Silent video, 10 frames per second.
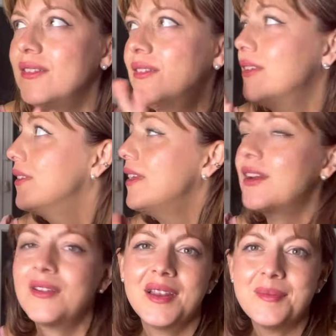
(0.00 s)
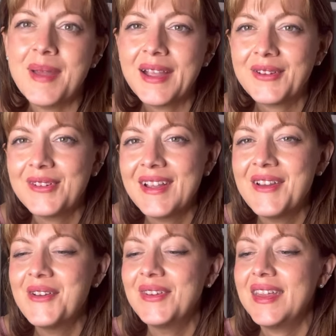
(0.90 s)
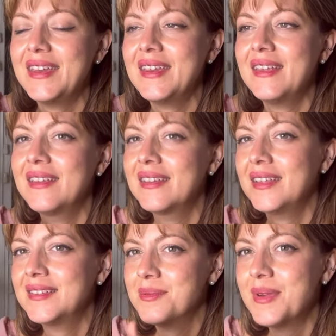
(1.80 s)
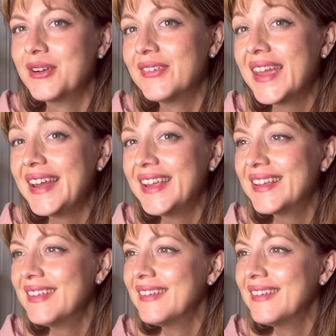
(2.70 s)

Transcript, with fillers: to decorate a background and get some better lighting.